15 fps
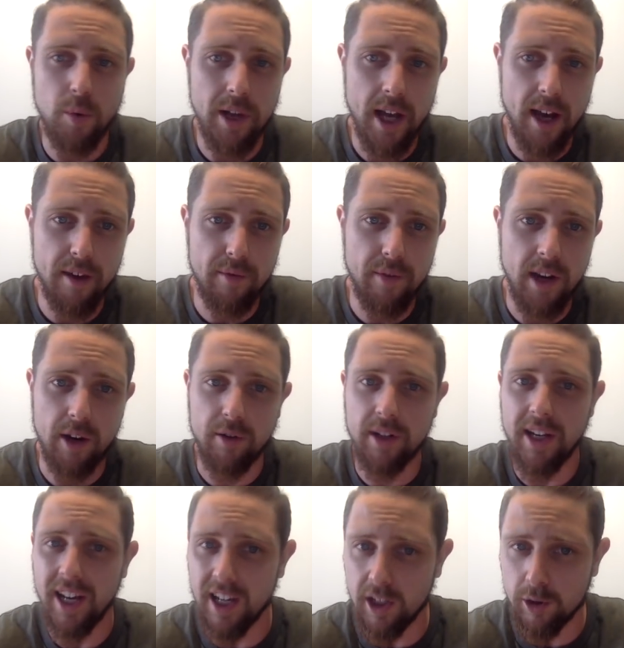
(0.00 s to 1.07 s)
We have
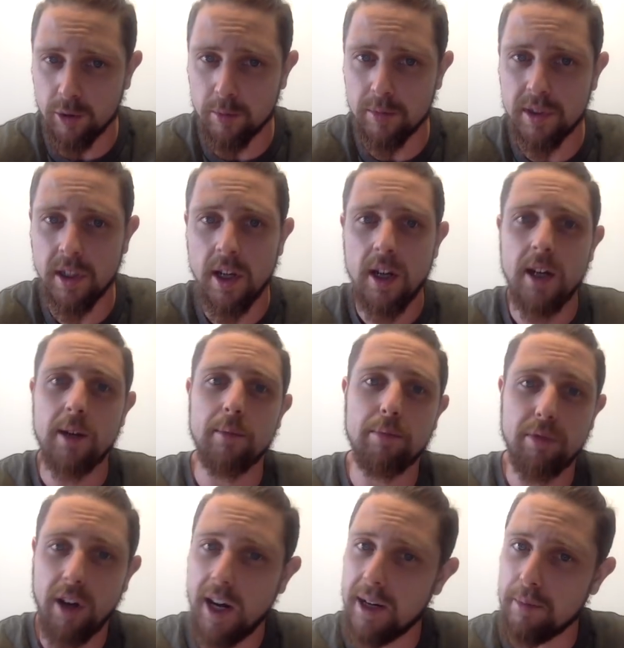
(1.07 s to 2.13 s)
Eric Helms,
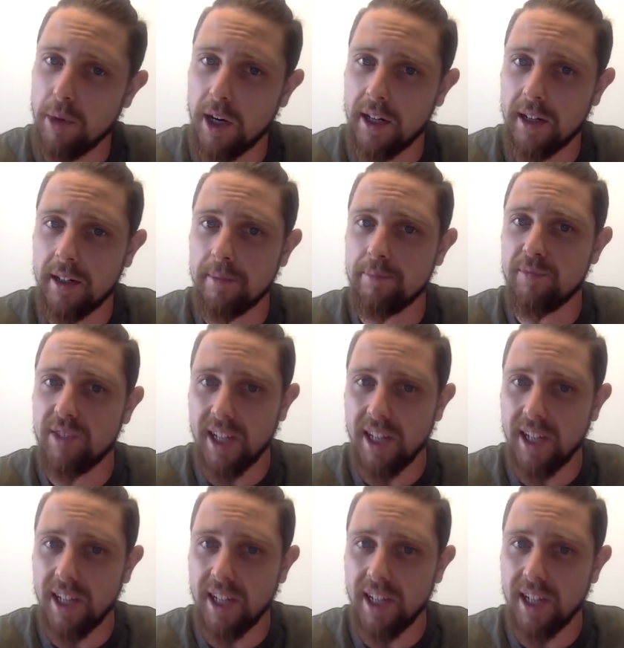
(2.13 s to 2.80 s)
Brian Miner,